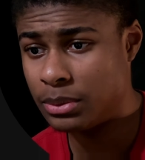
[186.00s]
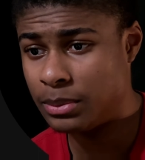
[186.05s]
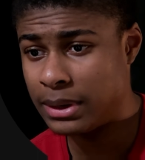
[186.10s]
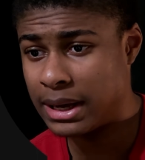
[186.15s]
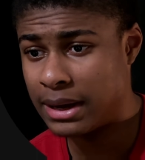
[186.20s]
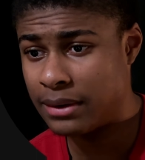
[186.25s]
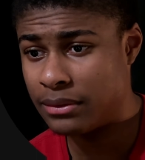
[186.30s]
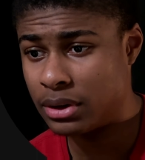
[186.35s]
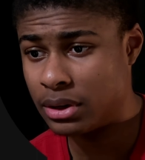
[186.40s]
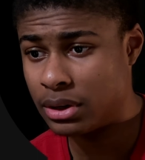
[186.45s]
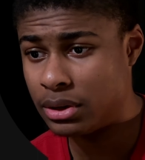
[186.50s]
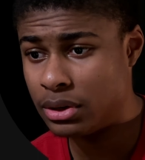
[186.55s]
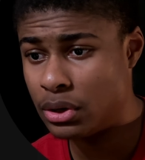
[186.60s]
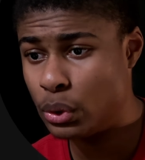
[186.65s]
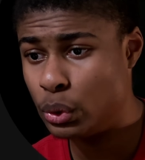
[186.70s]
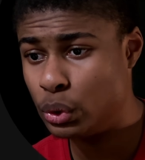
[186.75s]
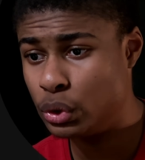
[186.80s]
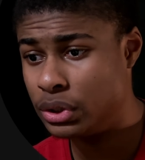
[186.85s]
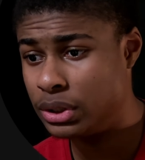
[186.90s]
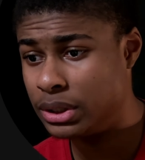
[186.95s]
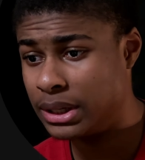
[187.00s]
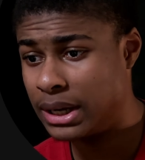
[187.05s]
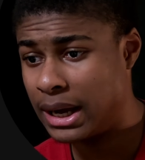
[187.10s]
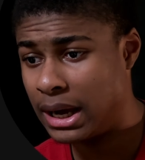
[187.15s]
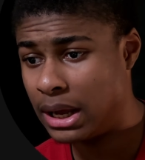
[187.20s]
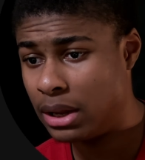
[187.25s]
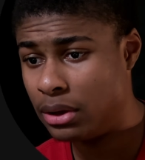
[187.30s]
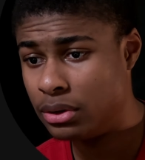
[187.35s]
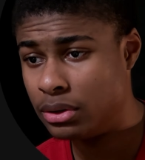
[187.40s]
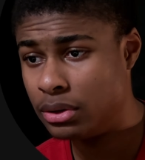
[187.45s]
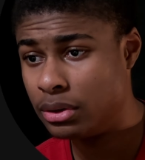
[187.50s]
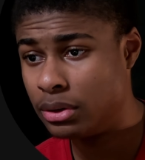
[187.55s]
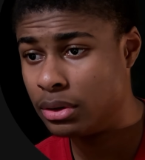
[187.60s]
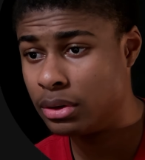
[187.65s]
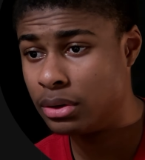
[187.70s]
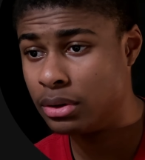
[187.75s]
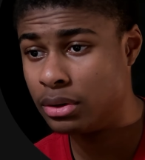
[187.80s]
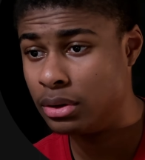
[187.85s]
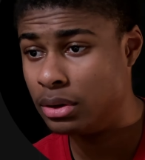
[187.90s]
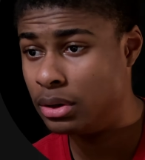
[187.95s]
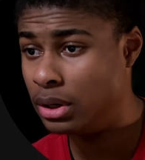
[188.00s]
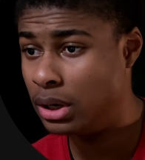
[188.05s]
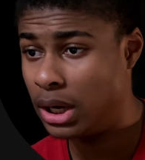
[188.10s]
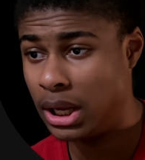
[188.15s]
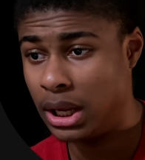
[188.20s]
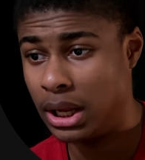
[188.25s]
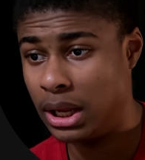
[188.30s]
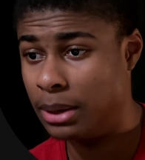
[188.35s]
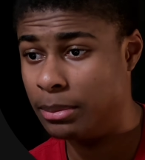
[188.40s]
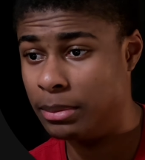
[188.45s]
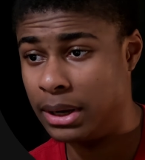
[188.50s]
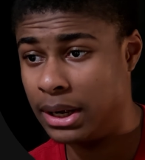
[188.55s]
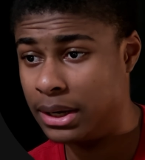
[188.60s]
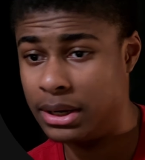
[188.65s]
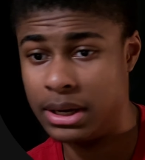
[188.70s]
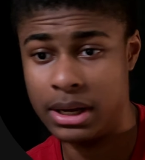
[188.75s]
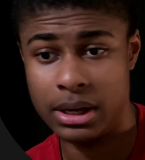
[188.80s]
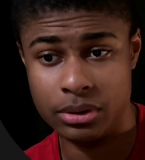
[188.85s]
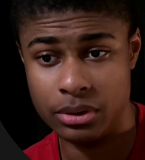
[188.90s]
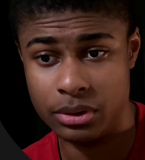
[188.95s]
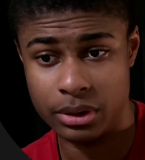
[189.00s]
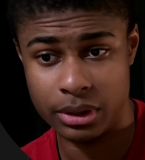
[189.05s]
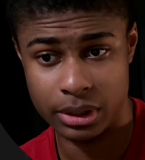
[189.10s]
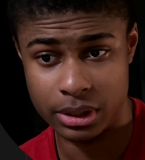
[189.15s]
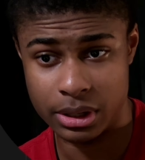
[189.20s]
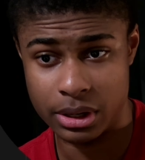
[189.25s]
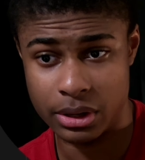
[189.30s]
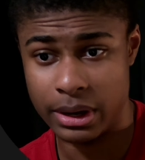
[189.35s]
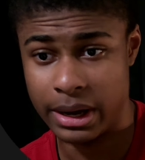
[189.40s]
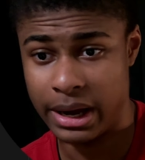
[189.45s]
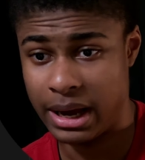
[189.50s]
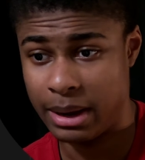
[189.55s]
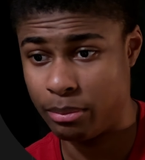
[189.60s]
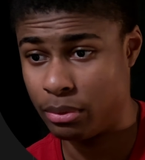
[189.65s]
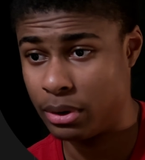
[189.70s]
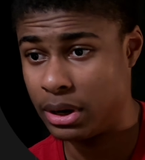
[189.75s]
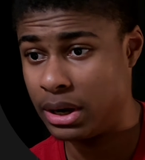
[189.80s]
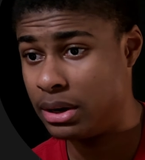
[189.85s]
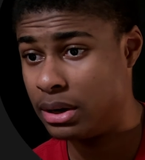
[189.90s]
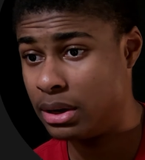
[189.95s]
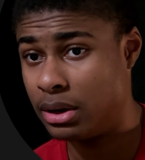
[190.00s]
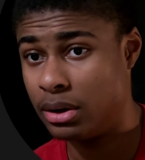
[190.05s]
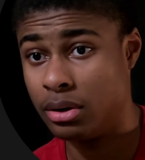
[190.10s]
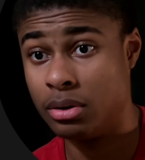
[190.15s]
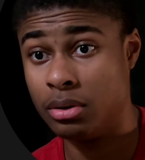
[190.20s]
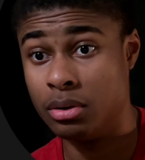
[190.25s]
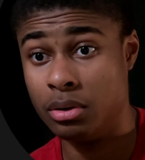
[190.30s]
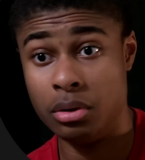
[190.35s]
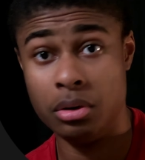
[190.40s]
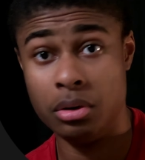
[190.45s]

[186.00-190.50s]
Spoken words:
we have a Notion calendar. I'm not downloading another app right now.